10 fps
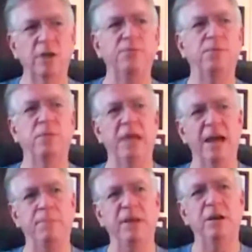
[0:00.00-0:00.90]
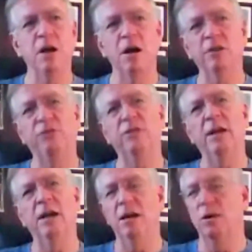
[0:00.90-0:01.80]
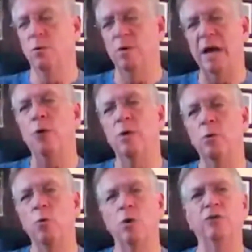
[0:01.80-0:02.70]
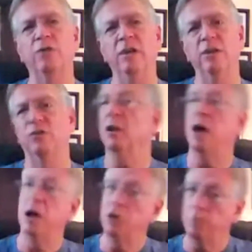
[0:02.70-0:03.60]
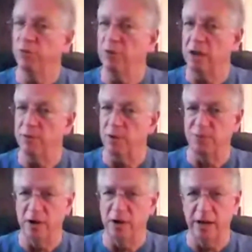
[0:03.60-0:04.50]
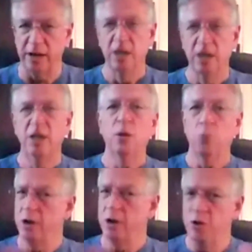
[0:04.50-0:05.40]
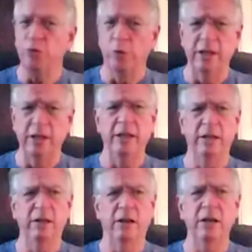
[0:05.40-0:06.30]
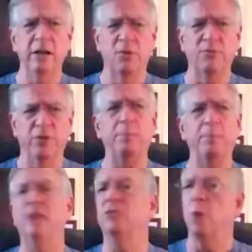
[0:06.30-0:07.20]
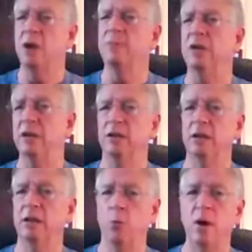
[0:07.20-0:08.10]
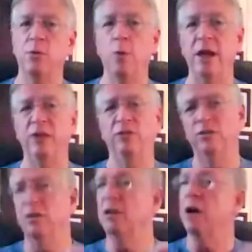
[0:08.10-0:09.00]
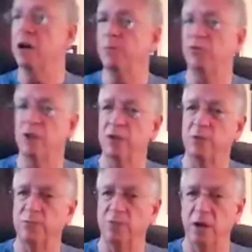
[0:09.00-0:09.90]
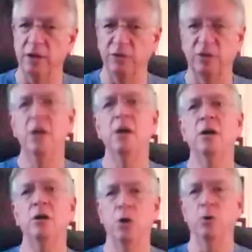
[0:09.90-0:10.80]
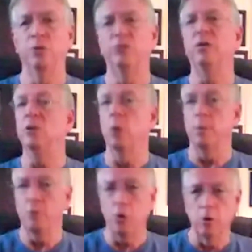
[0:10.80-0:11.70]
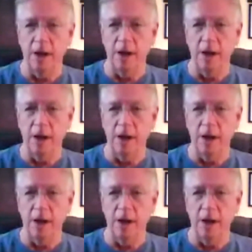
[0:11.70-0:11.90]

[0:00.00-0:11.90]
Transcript: I would love that because how it works is that 100% of our funding, we're unusual in a number of respects, and one of the ways is that 100% of our funds goes into our